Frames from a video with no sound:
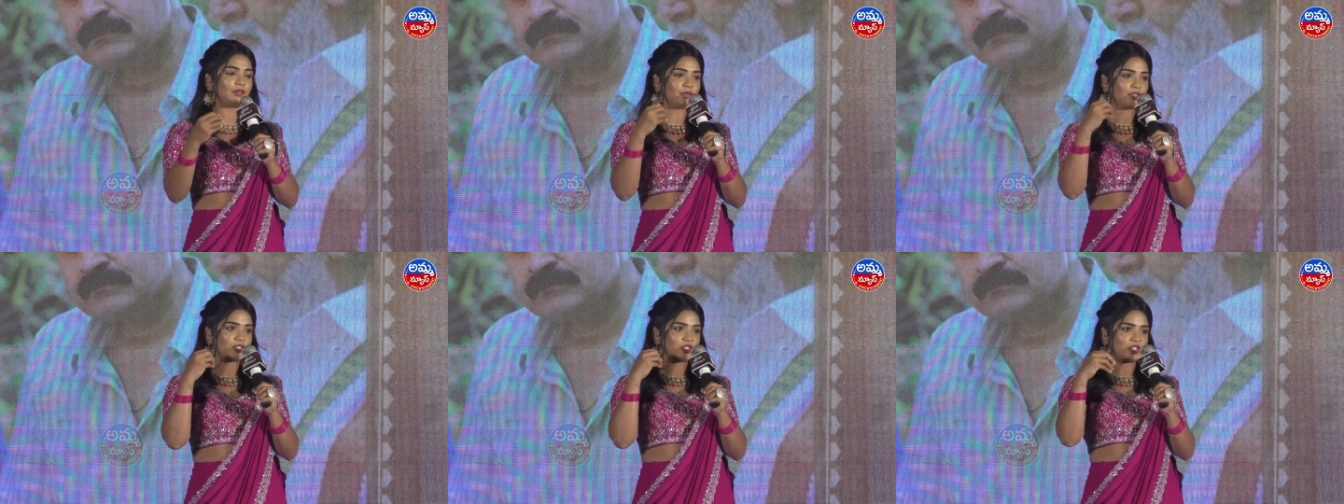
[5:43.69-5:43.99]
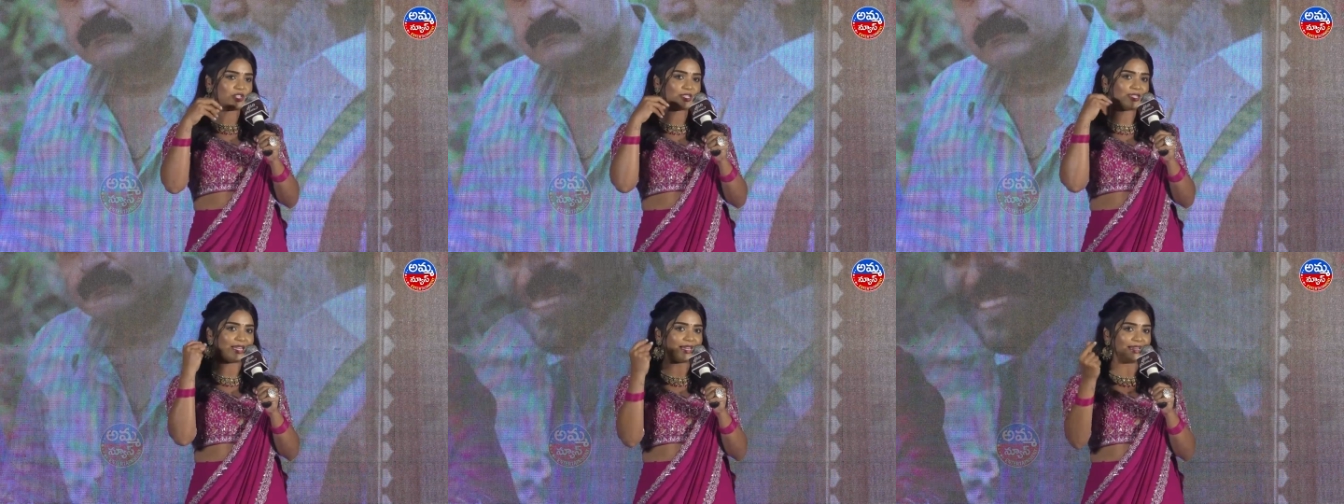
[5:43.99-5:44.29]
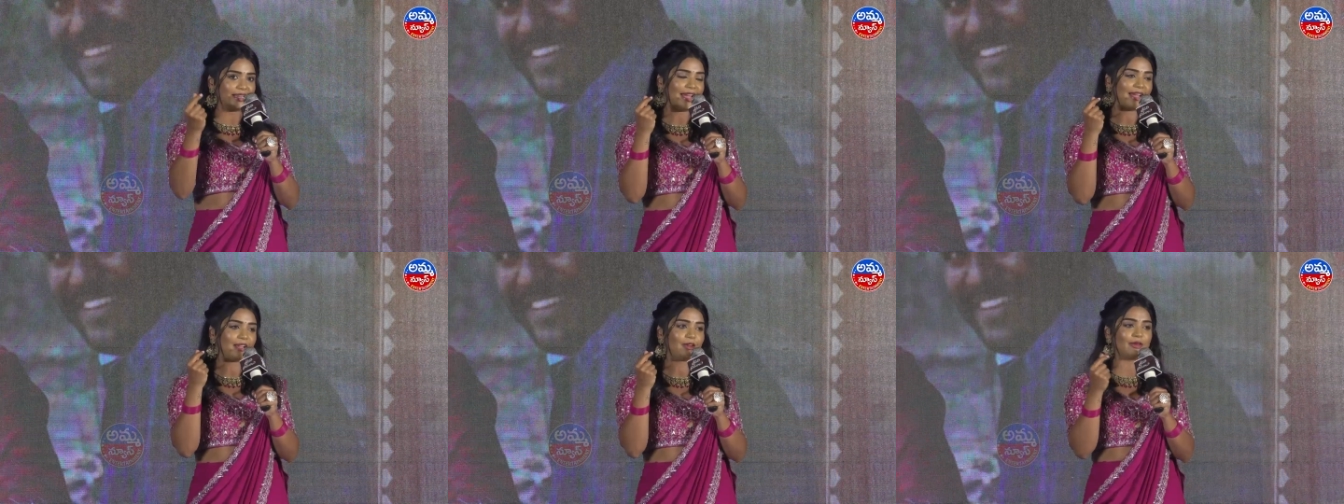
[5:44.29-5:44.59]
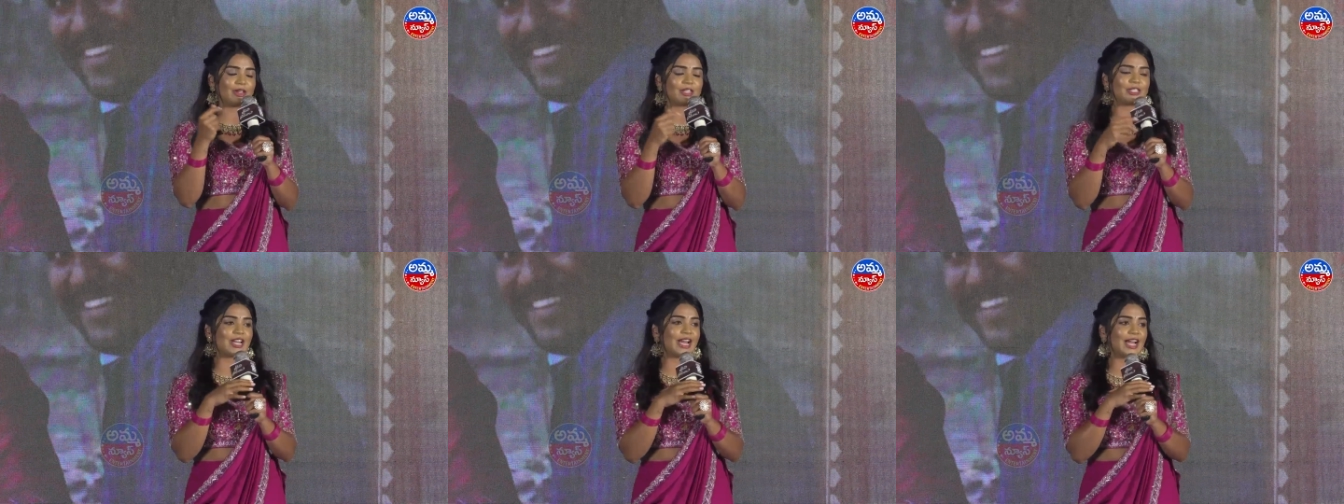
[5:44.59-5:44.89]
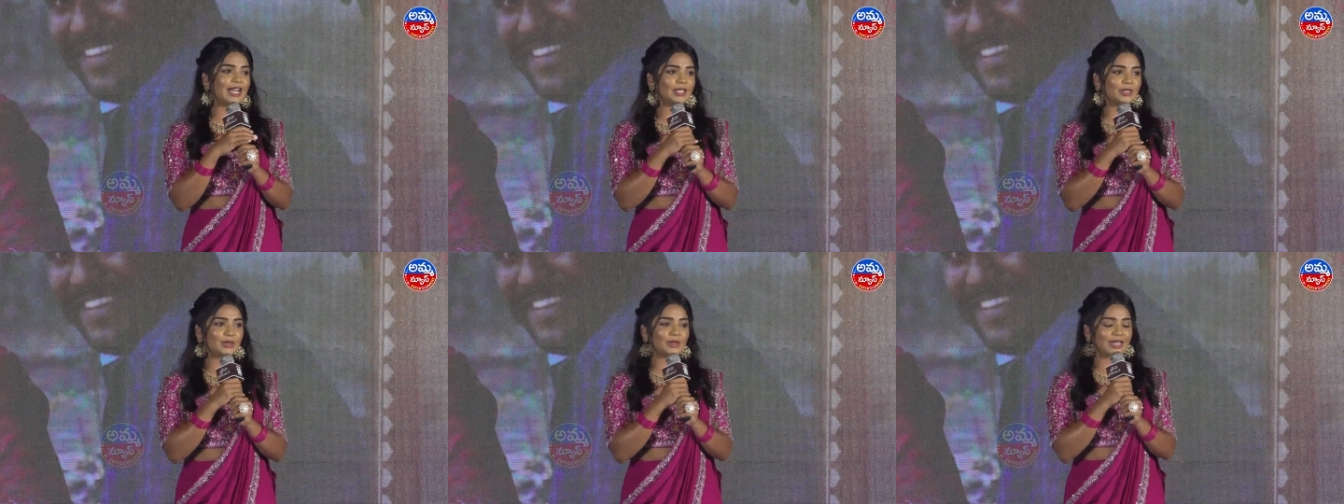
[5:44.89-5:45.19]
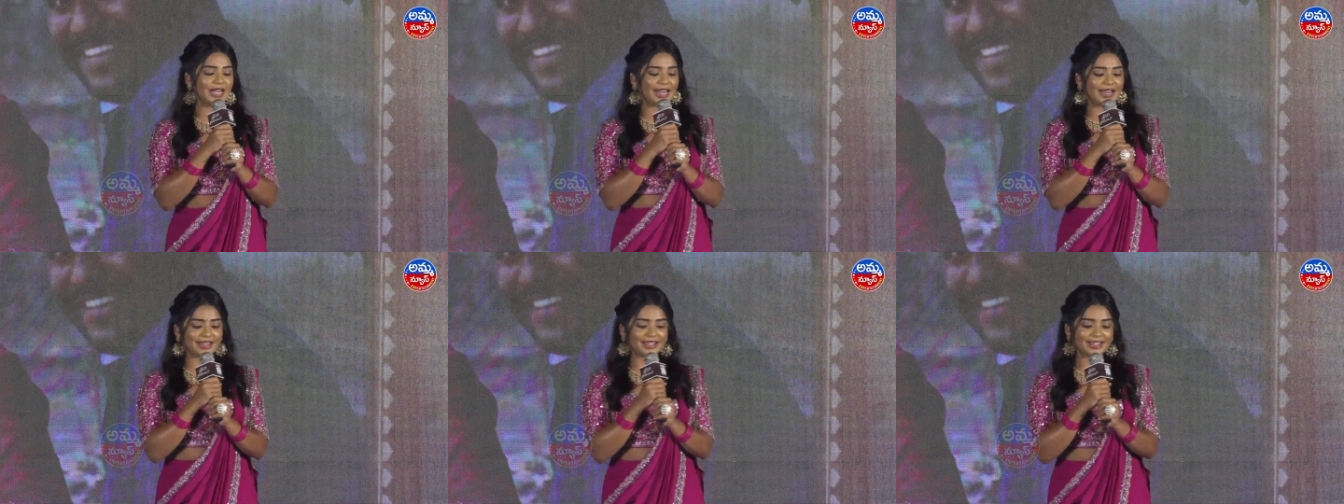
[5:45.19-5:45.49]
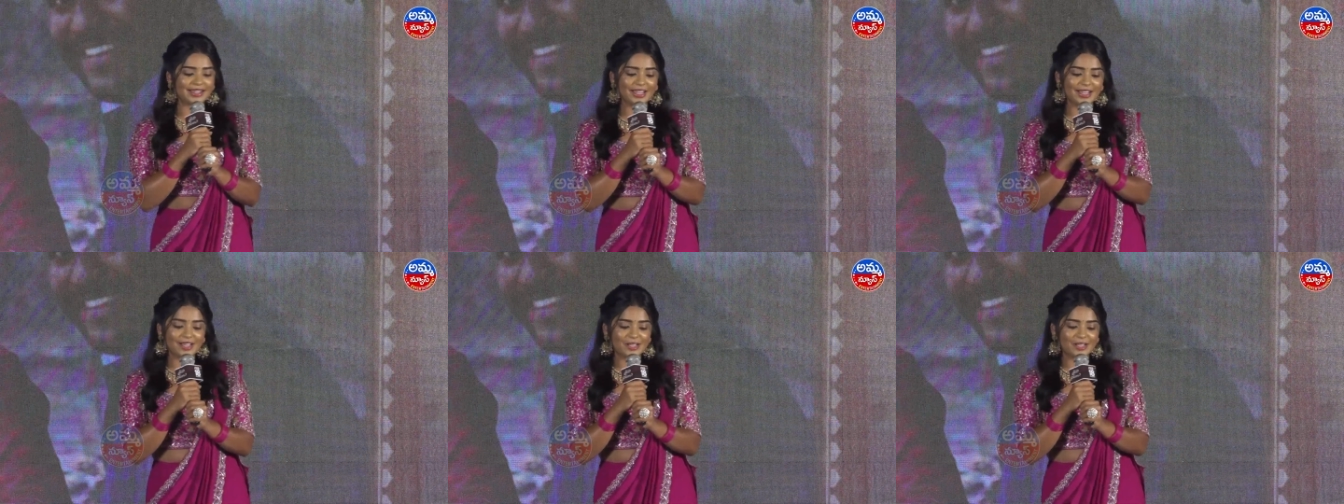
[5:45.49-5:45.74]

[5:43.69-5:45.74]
It was just that language I had to crack.